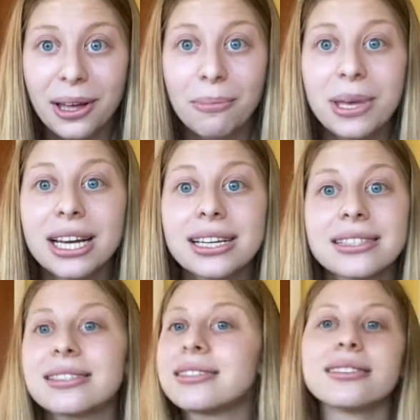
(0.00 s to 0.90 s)

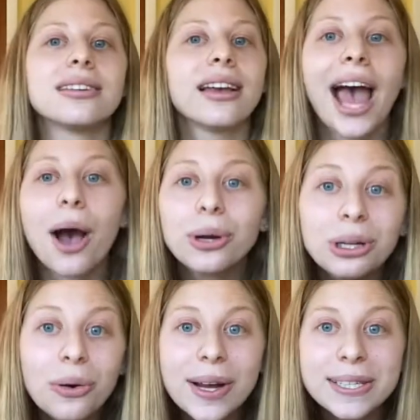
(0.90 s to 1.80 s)
Because how are
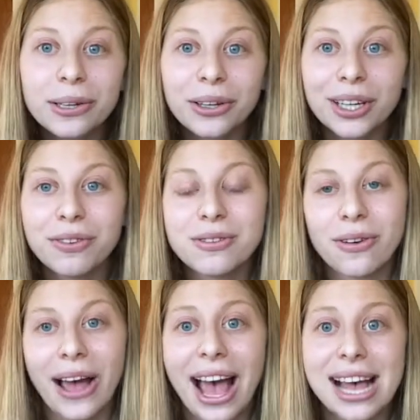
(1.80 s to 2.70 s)
you going to learn if you
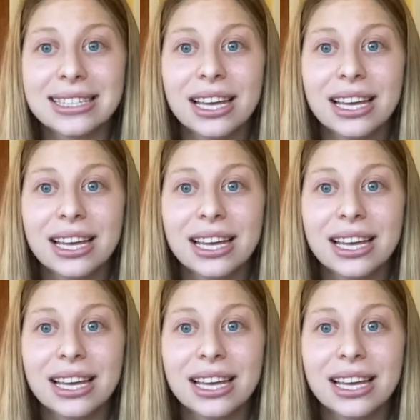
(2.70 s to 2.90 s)
don't ask?